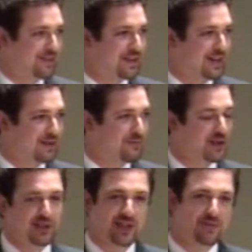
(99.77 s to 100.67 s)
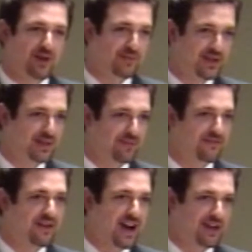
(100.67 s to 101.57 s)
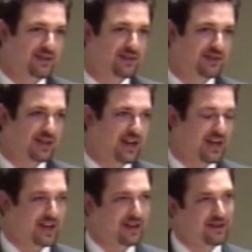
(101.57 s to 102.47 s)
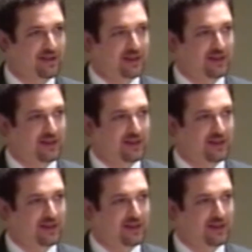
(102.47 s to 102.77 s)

that once emailed me some files that had